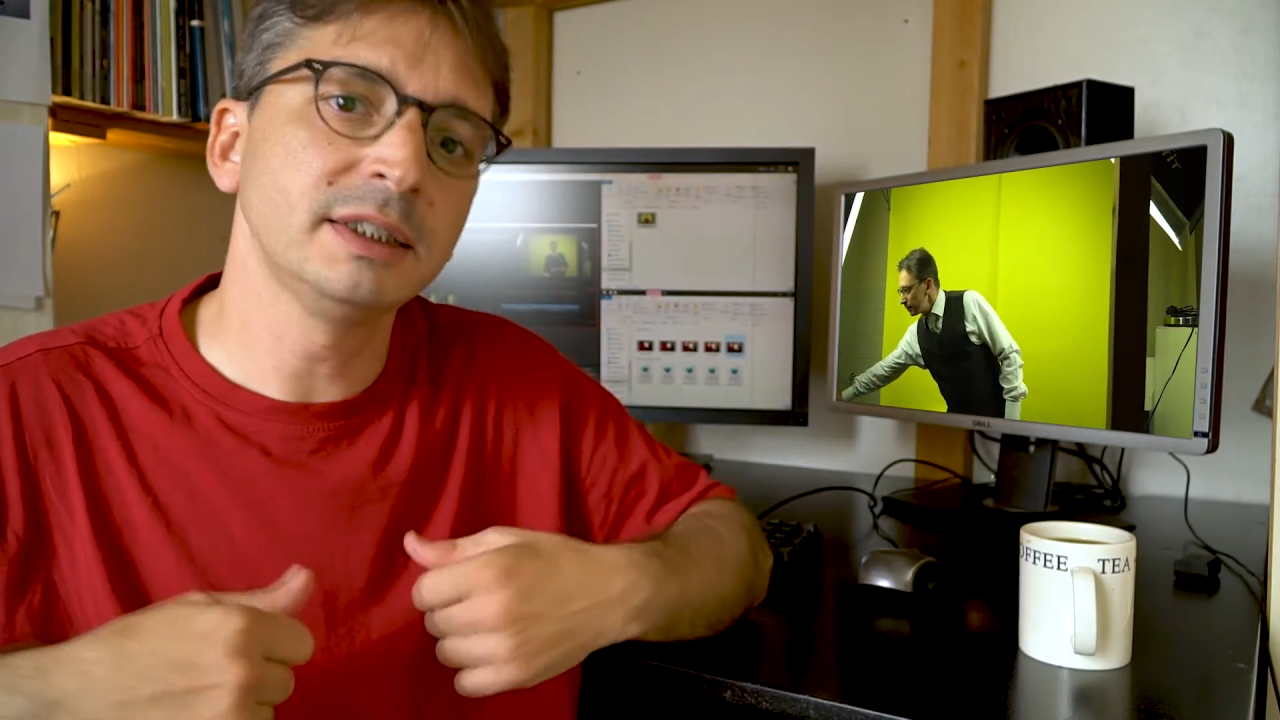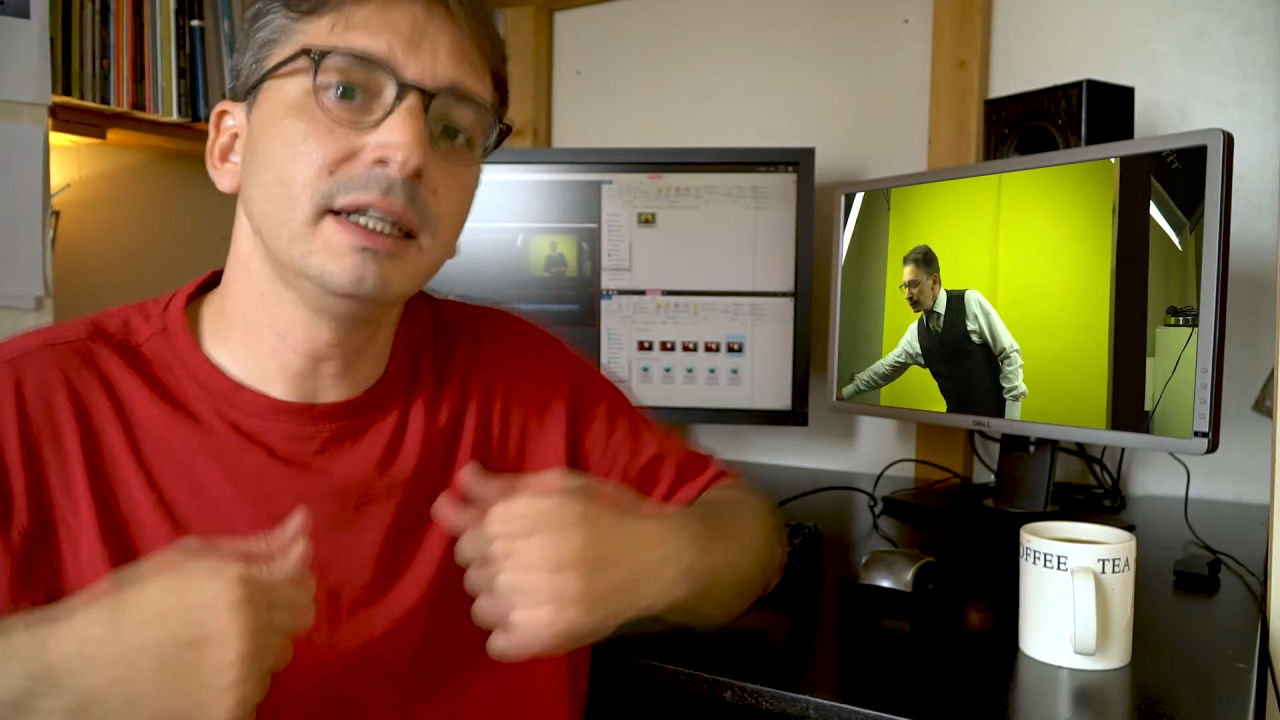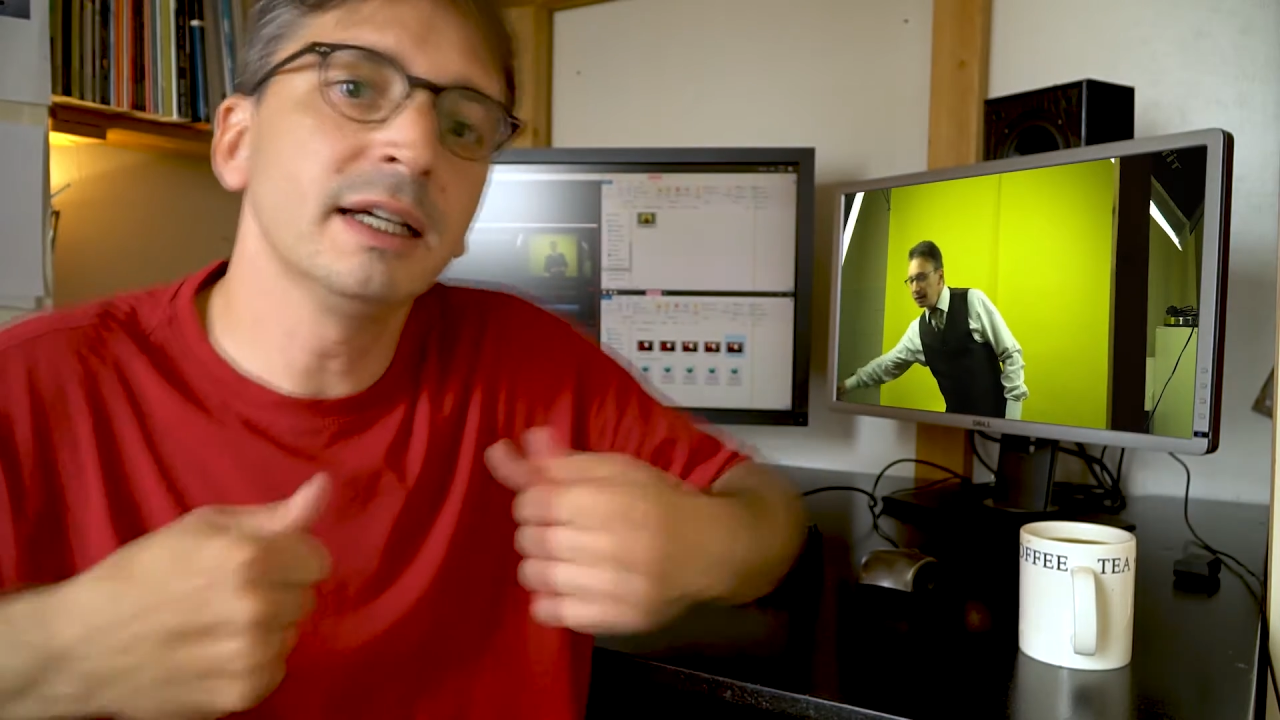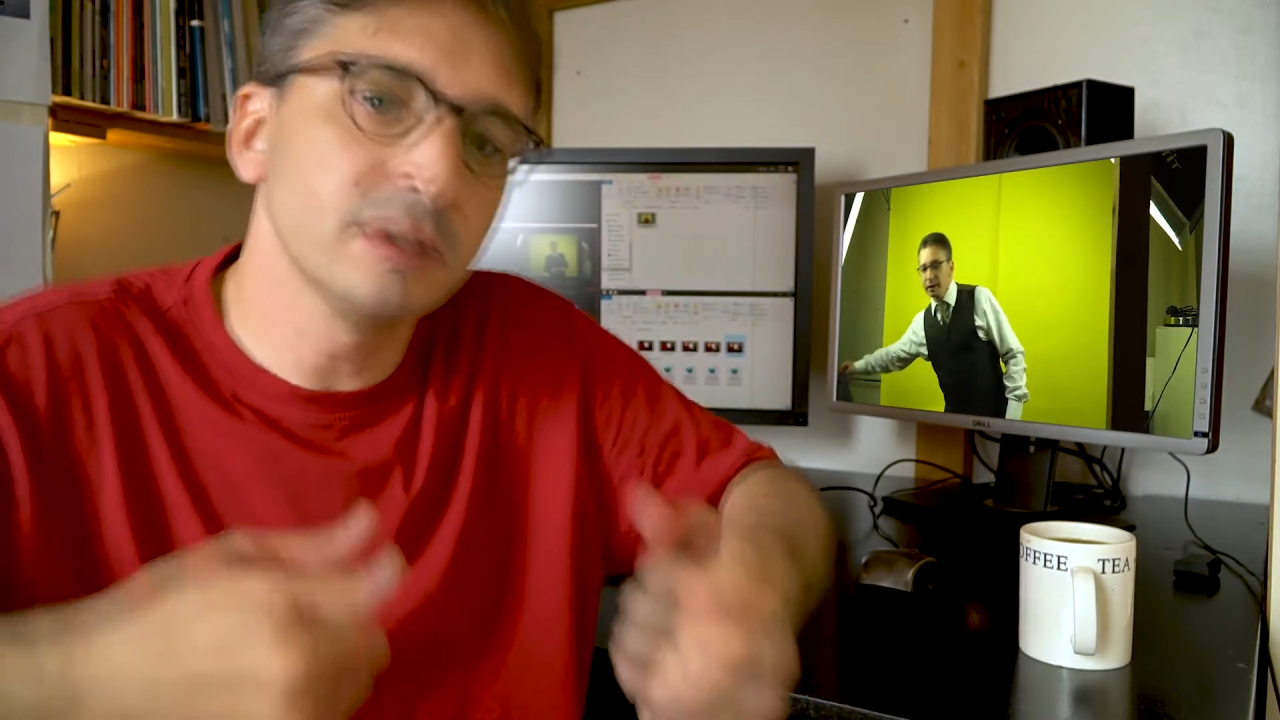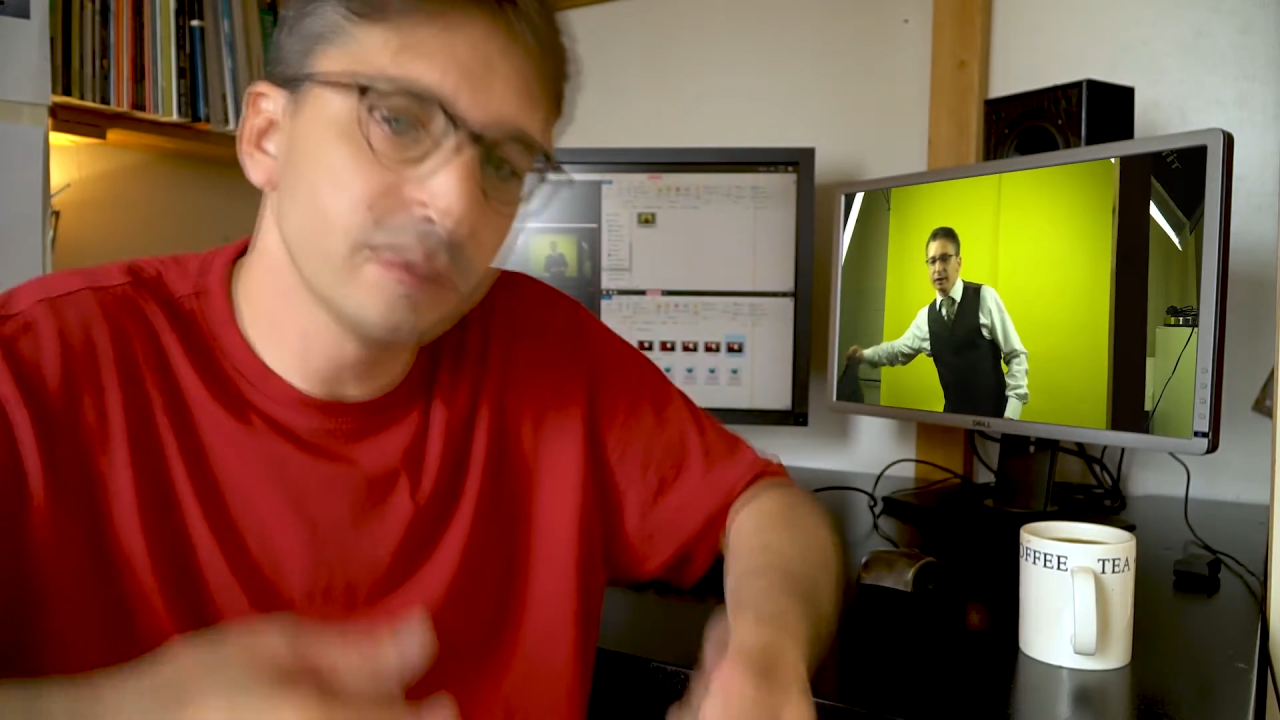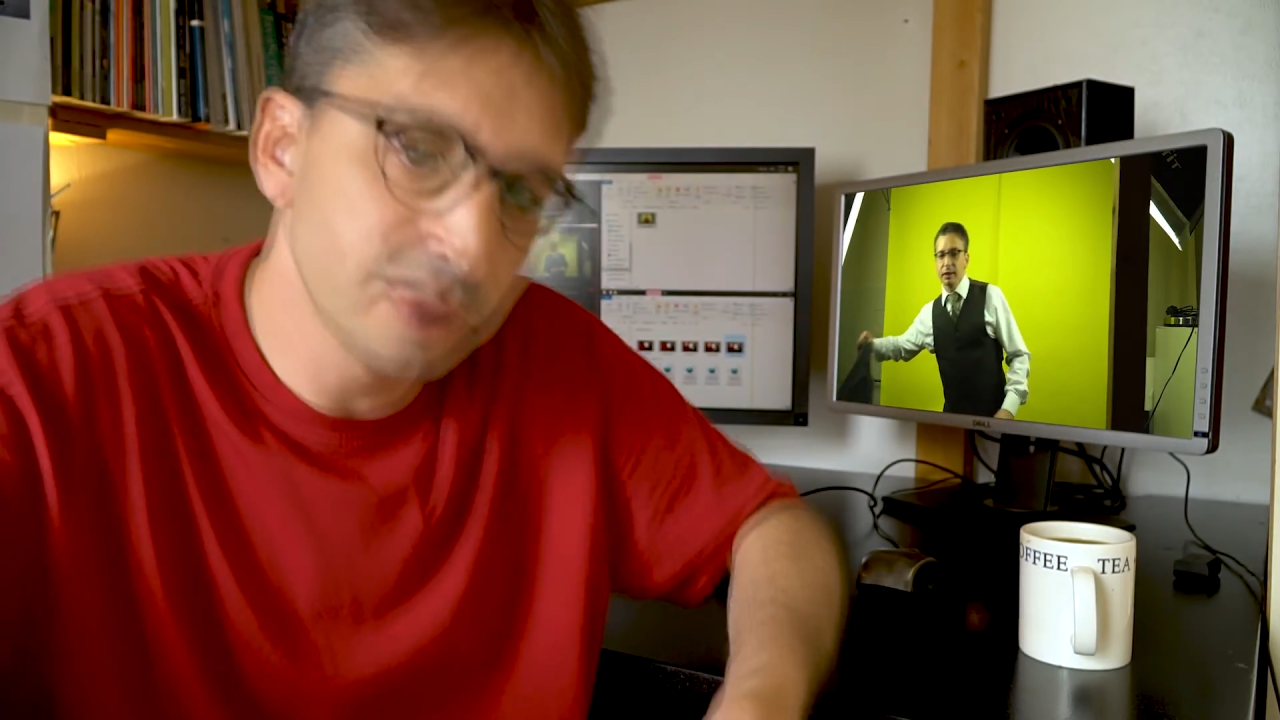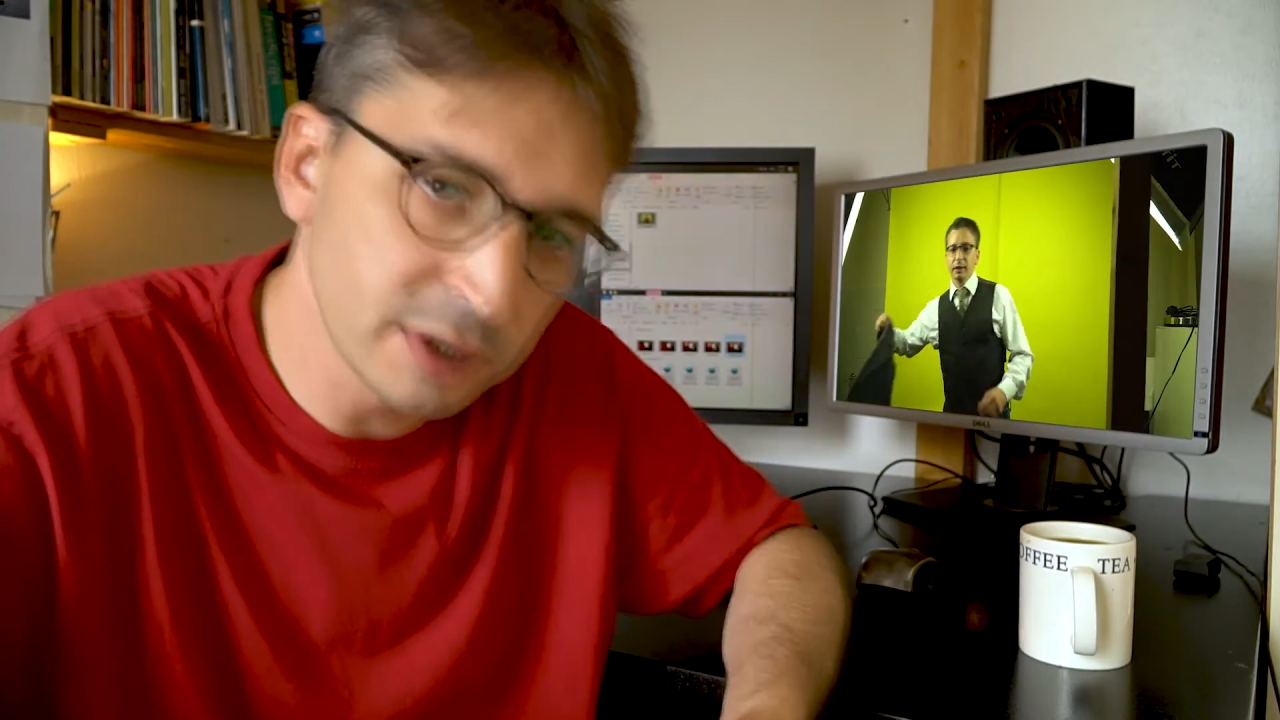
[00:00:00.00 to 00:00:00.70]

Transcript: the end of